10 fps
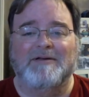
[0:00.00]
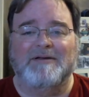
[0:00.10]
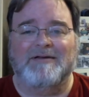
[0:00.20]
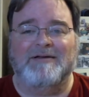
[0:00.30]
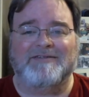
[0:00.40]

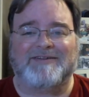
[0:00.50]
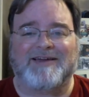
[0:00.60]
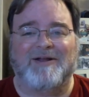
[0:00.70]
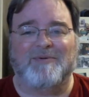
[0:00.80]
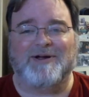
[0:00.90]
It's
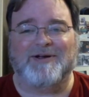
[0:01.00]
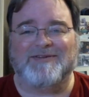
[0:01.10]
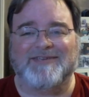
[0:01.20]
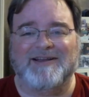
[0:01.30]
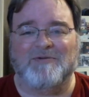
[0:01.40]
kind of weird
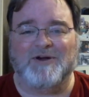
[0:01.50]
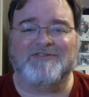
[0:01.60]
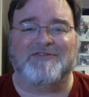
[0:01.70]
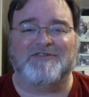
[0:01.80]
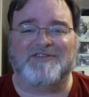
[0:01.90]
because they did
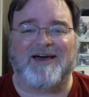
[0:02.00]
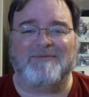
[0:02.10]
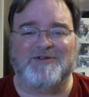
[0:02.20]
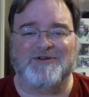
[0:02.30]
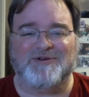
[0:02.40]
whistle
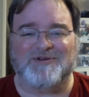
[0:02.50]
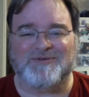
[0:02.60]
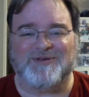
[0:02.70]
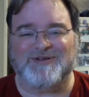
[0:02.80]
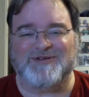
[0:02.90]
stop tours
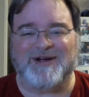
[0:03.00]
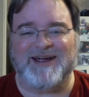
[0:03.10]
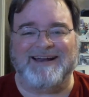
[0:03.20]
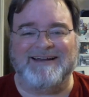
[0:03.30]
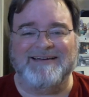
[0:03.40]
with a
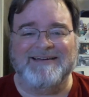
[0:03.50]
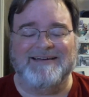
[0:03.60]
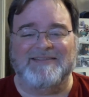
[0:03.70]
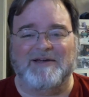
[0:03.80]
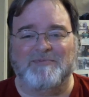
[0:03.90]
train, and
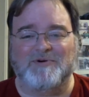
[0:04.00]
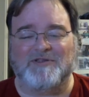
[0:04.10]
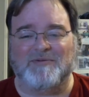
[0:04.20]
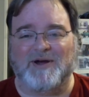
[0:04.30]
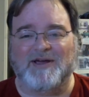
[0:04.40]
they would put
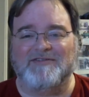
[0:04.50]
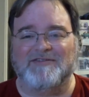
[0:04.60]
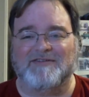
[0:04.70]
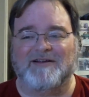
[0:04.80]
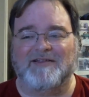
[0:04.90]
the
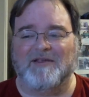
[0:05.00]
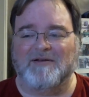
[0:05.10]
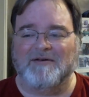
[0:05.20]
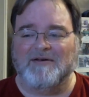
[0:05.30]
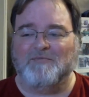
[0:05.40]
braces on
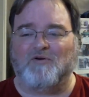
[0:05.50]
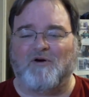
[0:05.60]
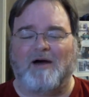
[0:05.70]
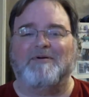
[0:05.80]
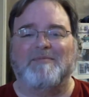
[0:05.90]
and
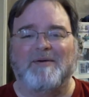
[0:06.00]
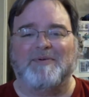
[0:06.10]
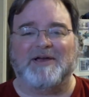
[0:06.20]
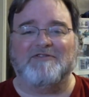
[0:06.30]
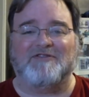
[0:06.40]
prop him up
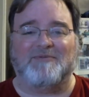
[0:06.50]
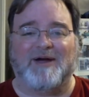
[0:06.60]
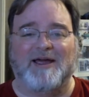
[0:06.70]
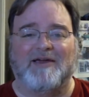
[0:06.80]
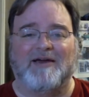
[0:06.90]
against the
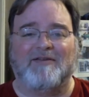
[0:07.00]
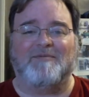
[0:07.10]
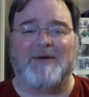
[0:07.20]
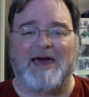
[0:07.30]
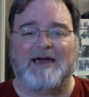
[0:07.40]
railing on the
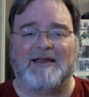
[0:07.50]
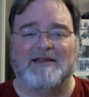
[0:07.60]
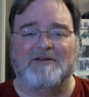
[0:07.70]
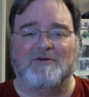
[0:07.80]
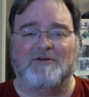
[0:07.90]
back, and
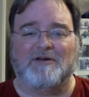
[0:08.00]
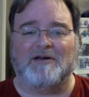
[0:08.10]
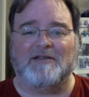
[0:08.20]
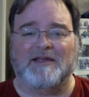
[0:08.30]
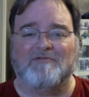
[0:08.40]
he'd hold
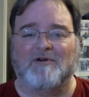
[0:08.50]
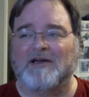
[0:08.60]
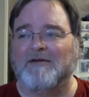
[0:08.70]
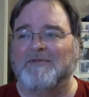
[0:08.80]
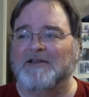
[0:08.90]
on. They'd
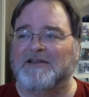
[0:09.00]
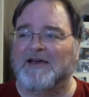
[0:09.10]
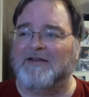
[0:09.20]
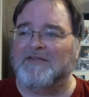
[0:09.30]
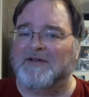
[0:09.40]
come into
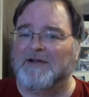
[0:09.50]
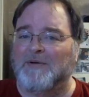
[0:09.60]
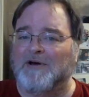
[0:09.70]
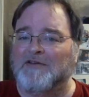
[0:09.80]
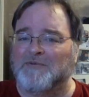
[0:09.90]
town, and there he
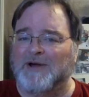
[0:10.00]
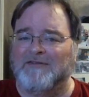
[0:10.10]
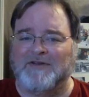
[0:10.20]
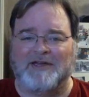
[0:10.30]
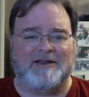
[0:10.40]
was
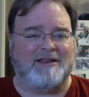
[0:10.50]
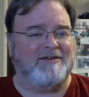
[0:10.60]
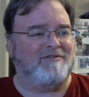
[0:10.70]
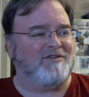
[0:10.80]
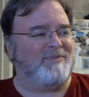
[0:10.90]
waving, and he'd
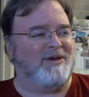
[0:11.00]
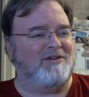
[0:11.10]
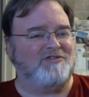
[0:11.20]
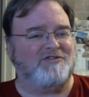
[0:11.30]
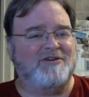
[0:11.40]
give a
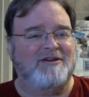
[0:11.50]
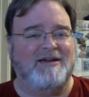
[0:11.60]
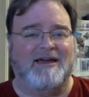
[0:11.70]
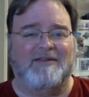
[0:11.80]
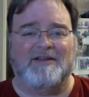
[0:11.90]
speech,
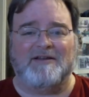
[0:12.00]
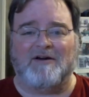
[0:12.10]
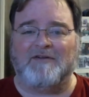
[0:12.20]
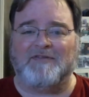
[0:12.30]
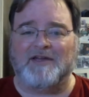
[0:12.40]
and then
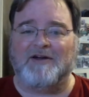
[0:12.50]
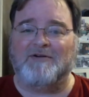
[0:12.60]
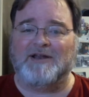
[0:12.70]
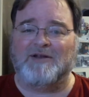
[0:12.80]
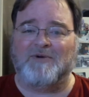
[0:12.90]
off they
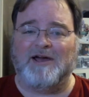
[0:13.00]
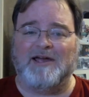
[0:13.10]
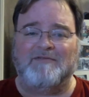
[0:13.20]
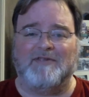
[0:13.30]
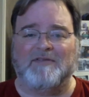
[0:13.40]
go, and he'd
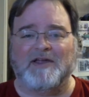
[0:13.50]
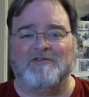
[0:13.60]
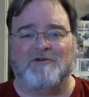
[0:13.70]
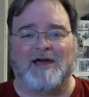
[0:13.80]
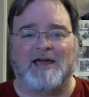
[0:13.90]
wave, and then they'd
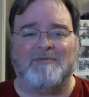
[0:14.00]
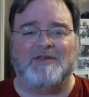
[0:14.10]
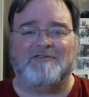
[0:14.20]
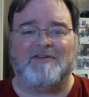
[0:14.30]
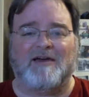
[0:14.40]
drag him
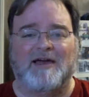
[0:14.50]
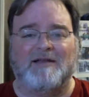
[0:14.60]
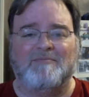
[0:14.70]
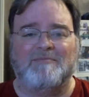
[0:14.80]
inside,